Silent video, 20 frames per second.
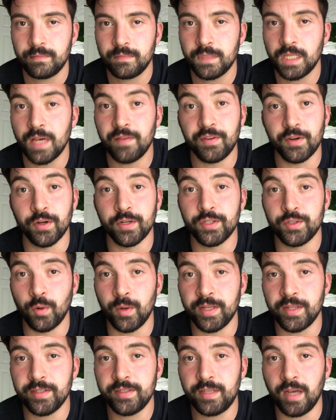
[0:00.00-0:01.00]
If you're
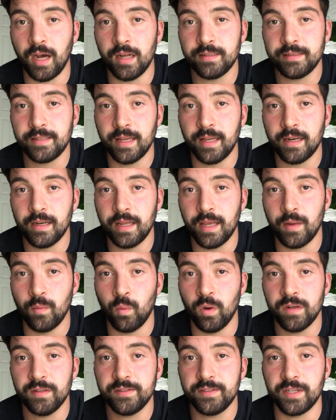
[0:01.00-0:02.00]
enjoying this content and
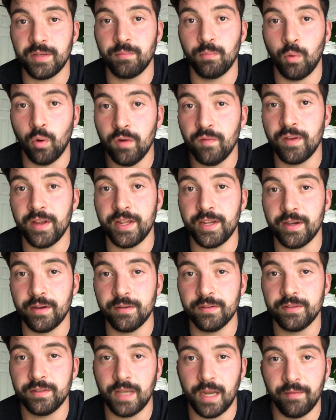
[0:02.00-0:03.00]
want to see more
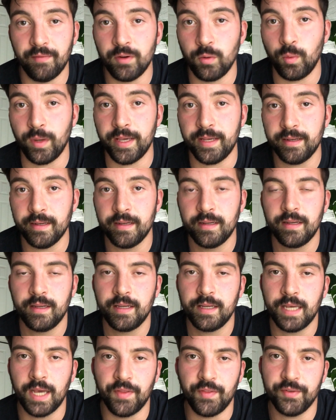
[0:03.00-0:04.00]
videos every week,
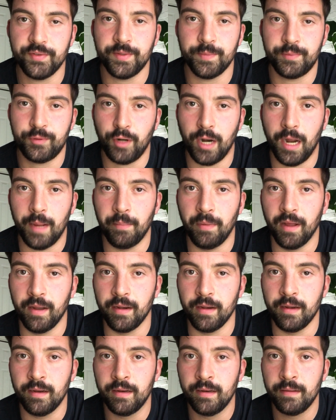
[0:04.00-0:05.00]
hit the subscribe
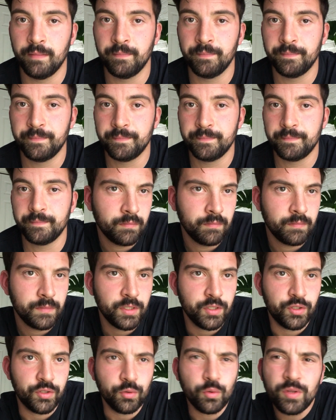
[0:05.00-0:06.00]
button.
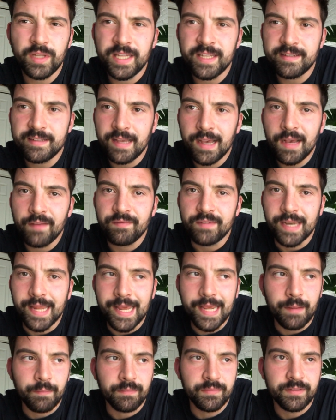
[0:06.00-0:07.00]
Do these have
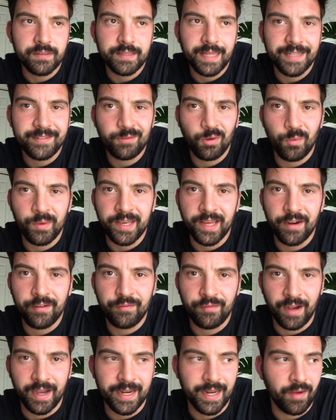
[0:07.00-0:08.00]
names? That's what we got to
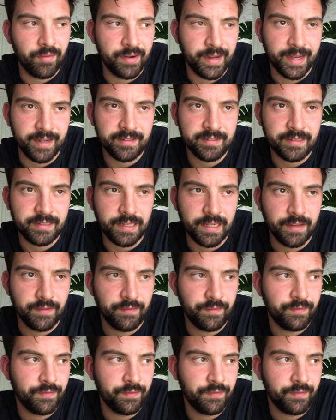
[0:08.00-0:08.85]
find out next, if